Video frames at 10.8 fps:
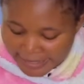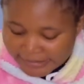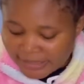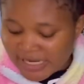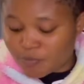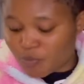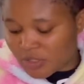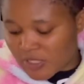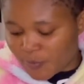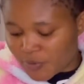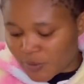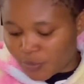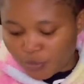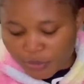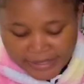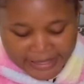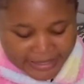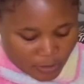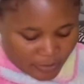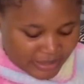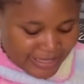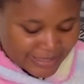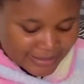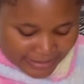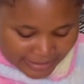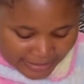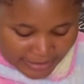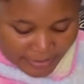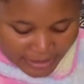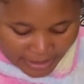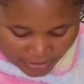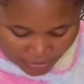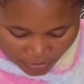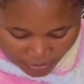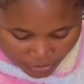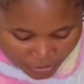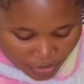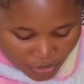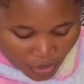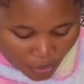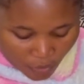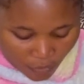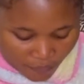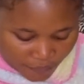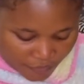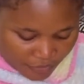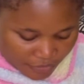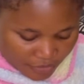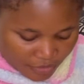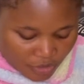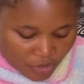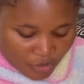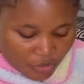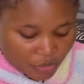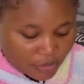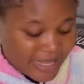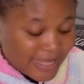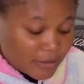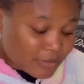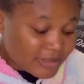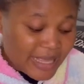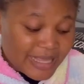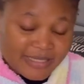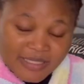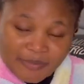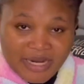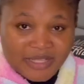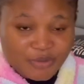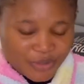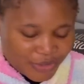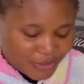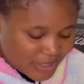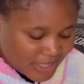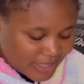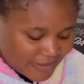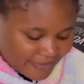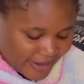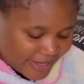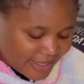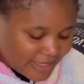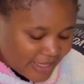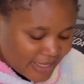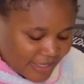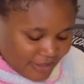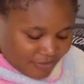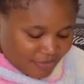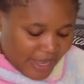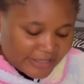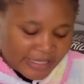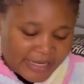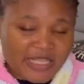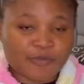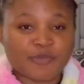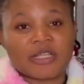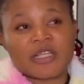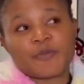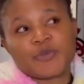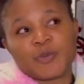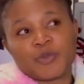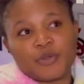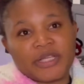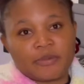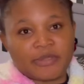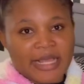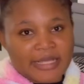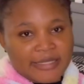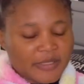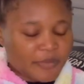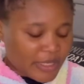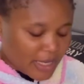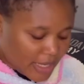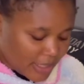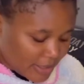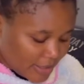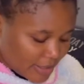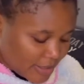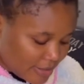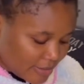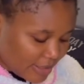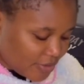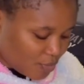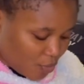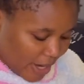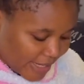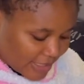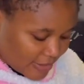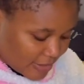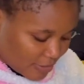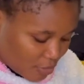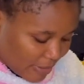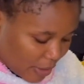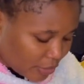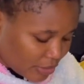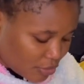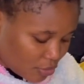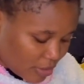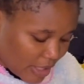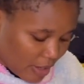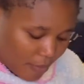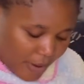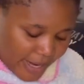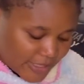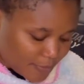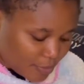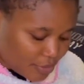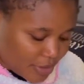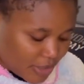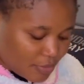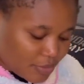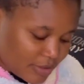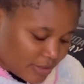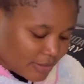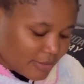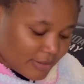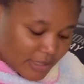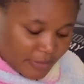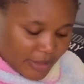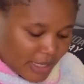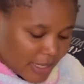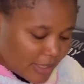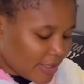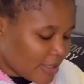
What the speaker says: I tried as much as possible to get something that is similar to all of us. There's something that is similar to each other, right? So I tried as much as possible to get something that is similar. Then it's white. Though my own is not that white, but it looks similar.